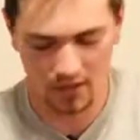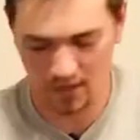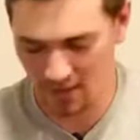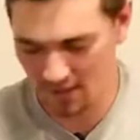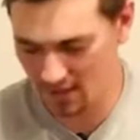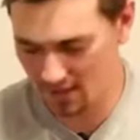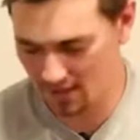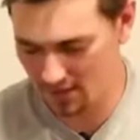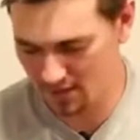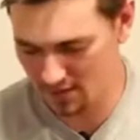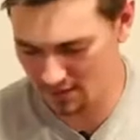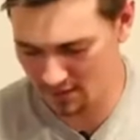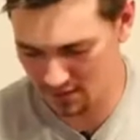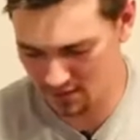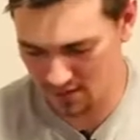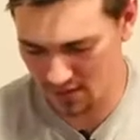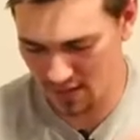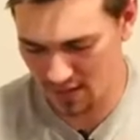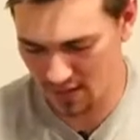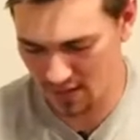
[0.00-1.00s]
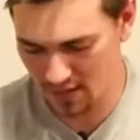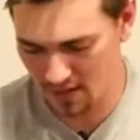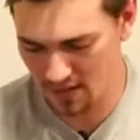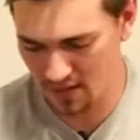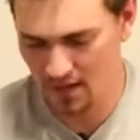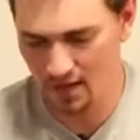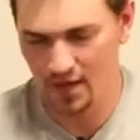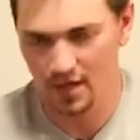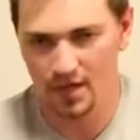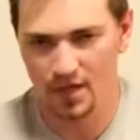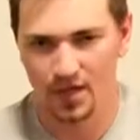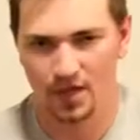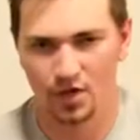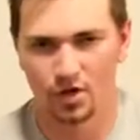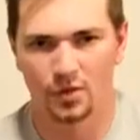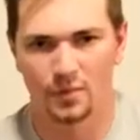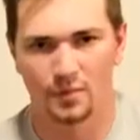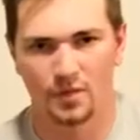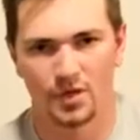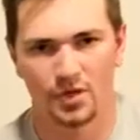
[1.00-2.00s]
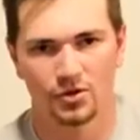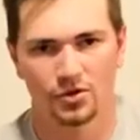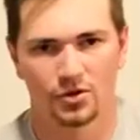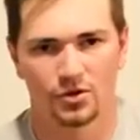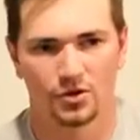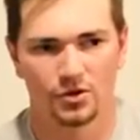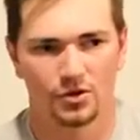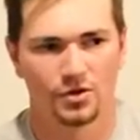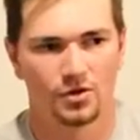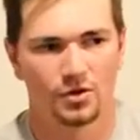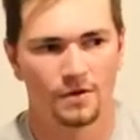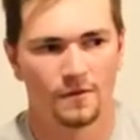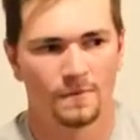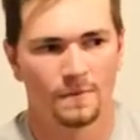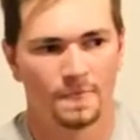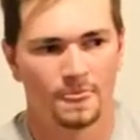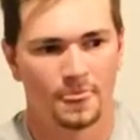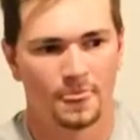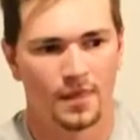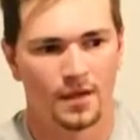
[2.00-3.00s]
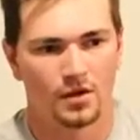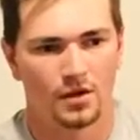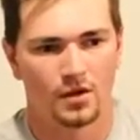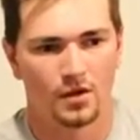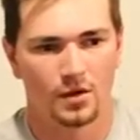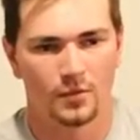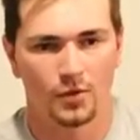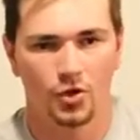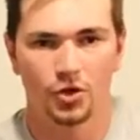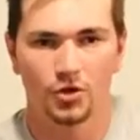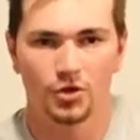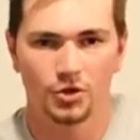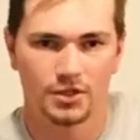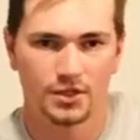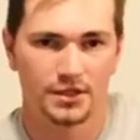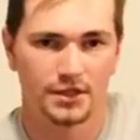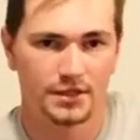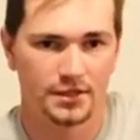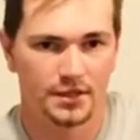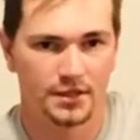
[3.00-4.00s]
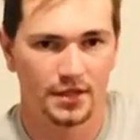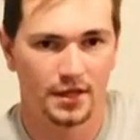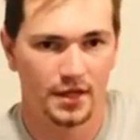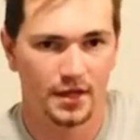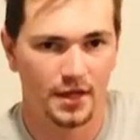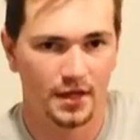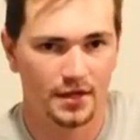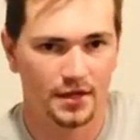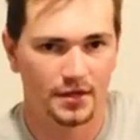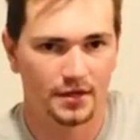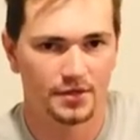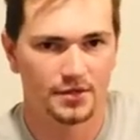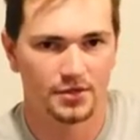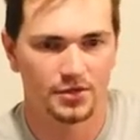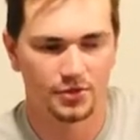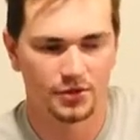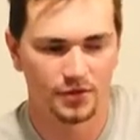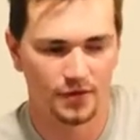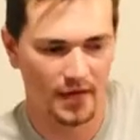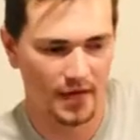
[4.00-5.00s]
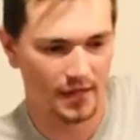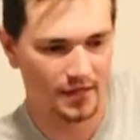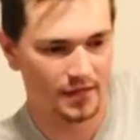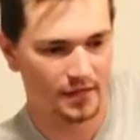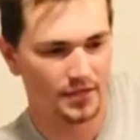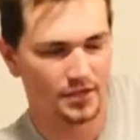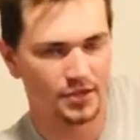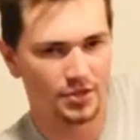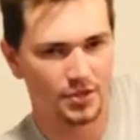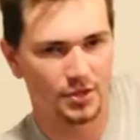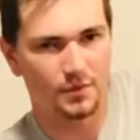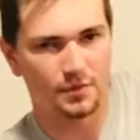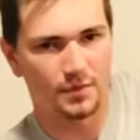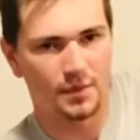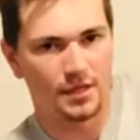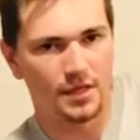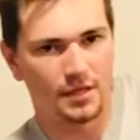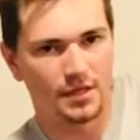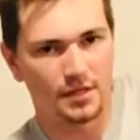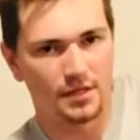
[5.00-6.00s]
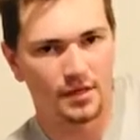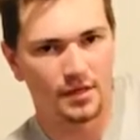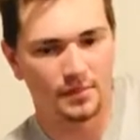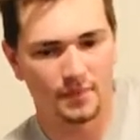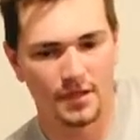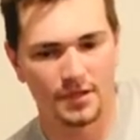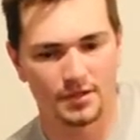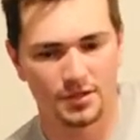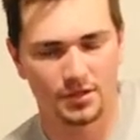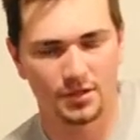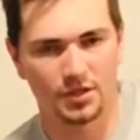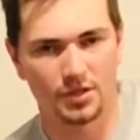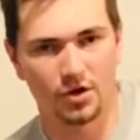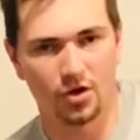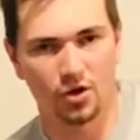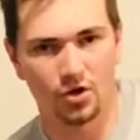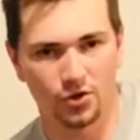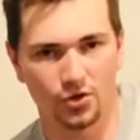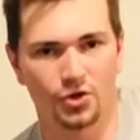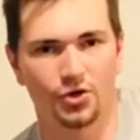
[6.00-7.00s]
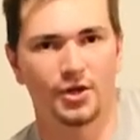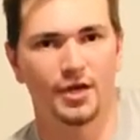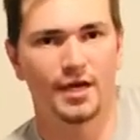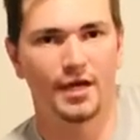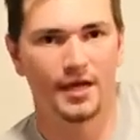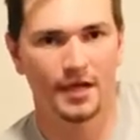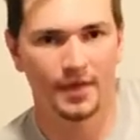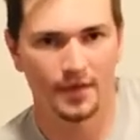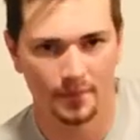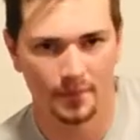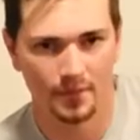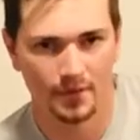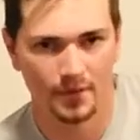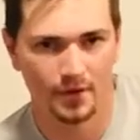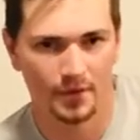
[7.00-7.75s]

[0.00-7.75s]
and that carabiner um, hooks into that. So that is going to be basically on your hip,